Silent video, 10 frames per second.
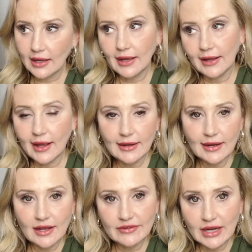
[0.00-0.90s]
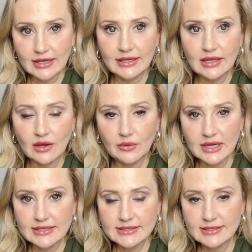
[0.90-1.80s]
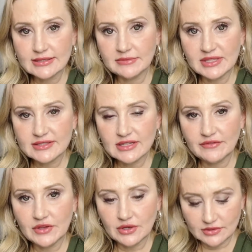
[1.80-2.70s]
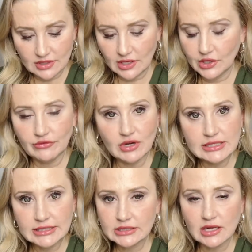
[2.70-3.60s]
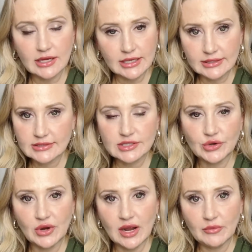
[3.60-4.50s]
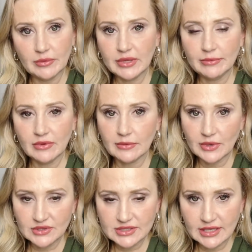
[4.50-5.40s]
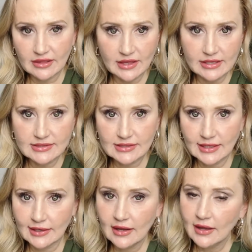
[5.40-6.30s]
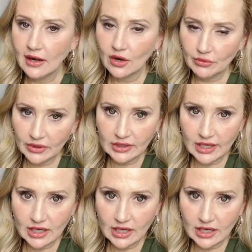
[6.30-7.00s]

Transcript: I kind of have an idea when I see some of the stuff that goes on over on TikTok and Instagram where people are posting things that are really